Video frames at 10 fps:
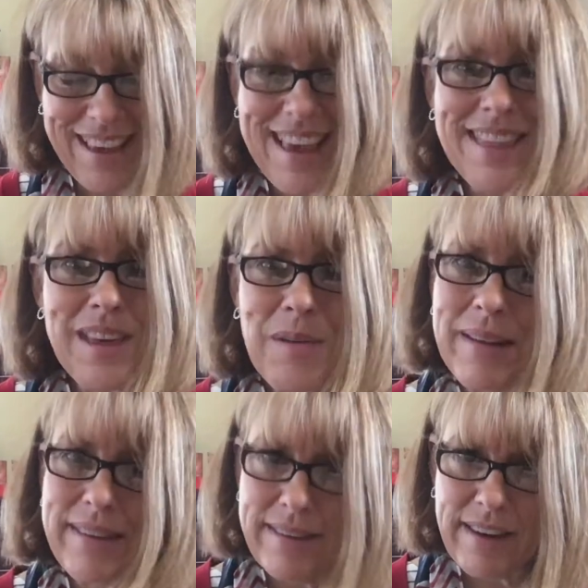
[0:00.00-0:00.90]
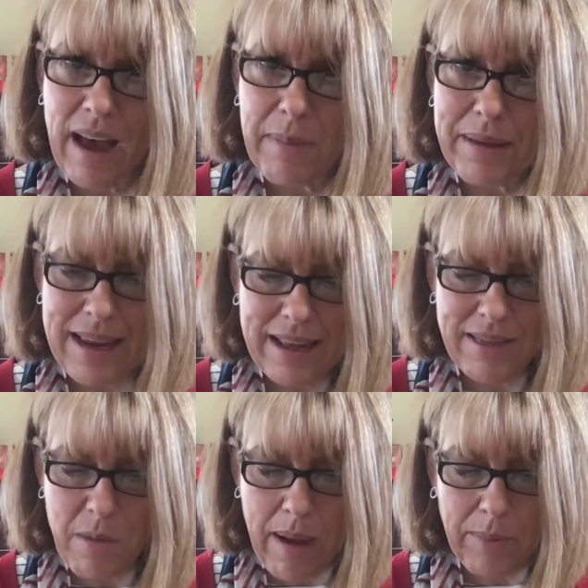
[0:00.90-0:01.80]
The humans stop eating
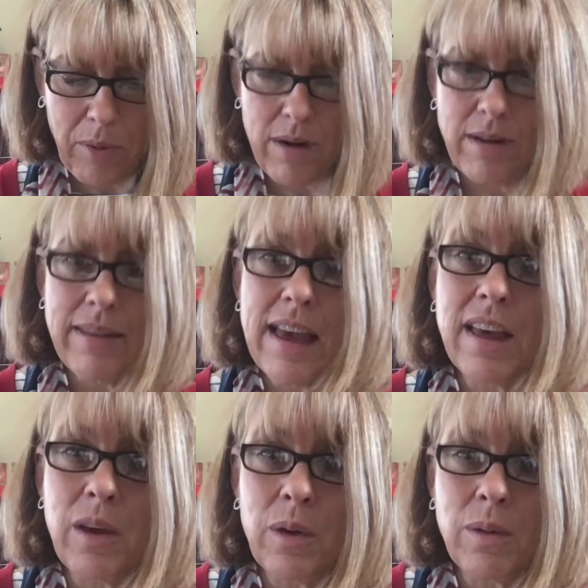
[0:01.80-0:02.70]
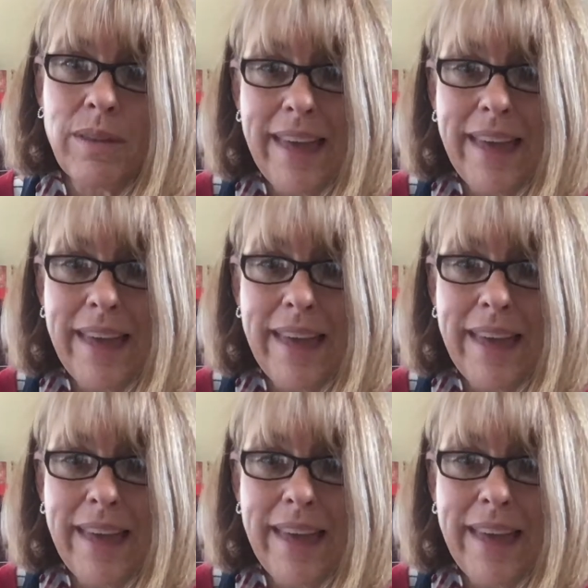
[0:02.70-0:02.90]
their popcorn. They coo.